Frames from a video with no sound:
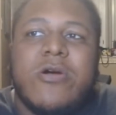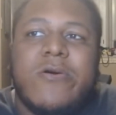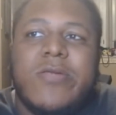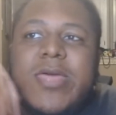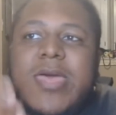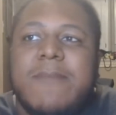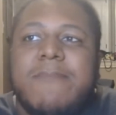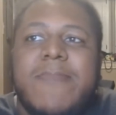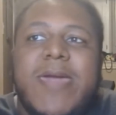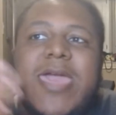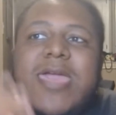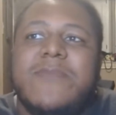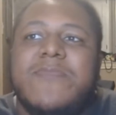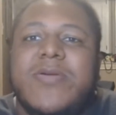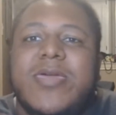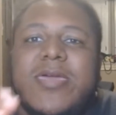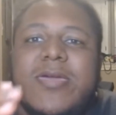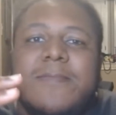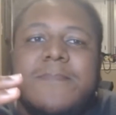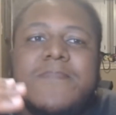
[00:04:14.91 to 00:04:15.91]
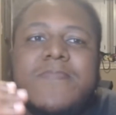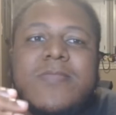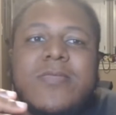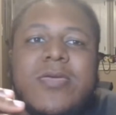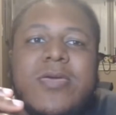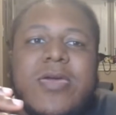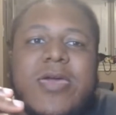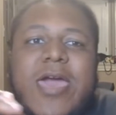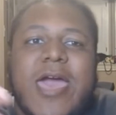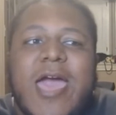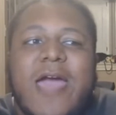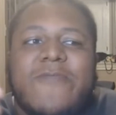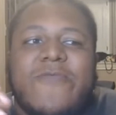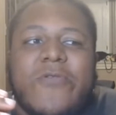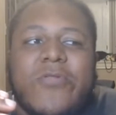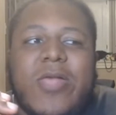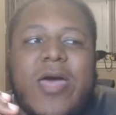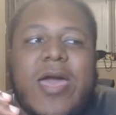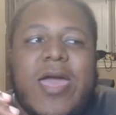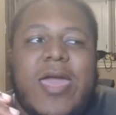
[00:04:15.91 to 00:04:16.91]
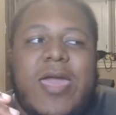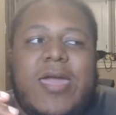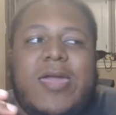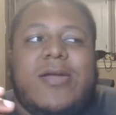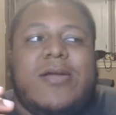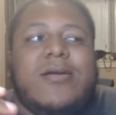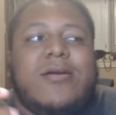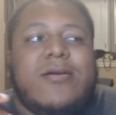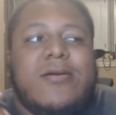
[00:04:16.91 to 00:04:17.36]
and then maybe after like